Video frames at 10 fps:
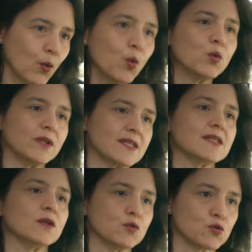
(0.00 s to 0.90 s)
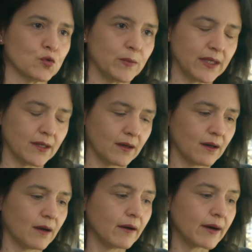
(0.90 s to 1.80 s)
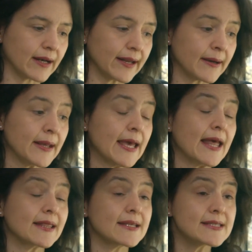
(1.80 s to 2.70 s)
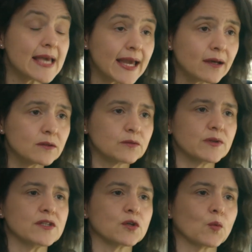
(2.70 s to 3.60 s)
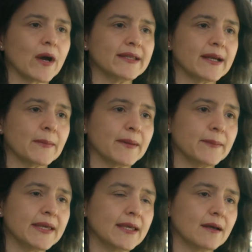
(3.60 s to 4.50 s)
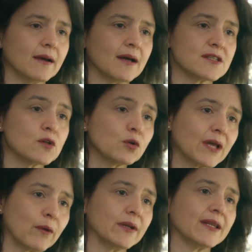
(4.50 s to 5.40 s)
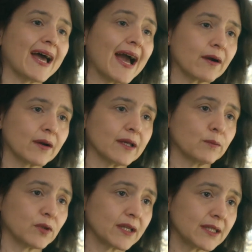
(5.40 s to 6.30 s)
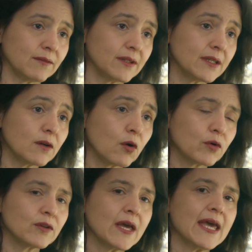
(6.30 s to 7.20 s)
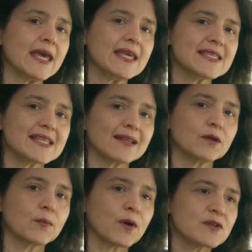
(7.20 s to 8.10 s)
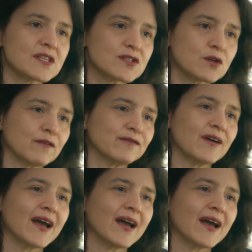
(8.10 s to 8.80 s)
good as it used to be earlier. The second reason why there might be a slowdown in aggregate productivity growth is that the process of